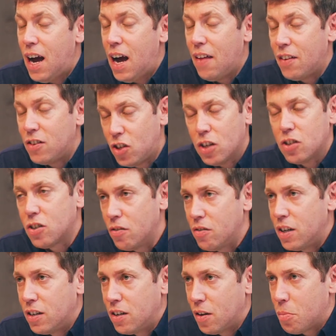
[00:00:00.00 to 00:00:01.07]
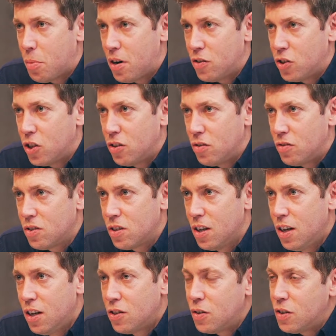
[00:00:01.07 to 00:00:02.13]
and they just don't need another pair of shoes.
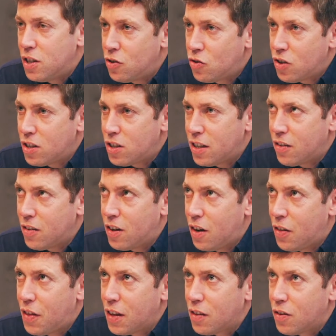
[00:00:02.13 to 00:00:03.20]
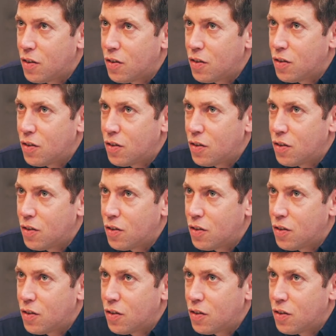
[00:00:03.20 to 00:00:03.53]
So it's interesting that I think that